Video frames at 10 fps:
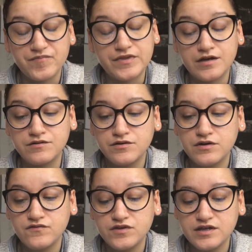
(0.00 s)
I don't know, I
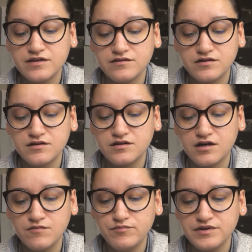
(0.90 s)
feel like it's a good
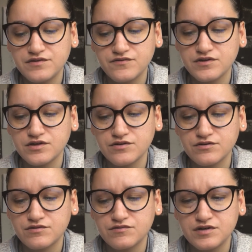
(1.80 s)
compass for
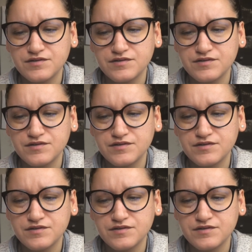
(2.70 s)
you.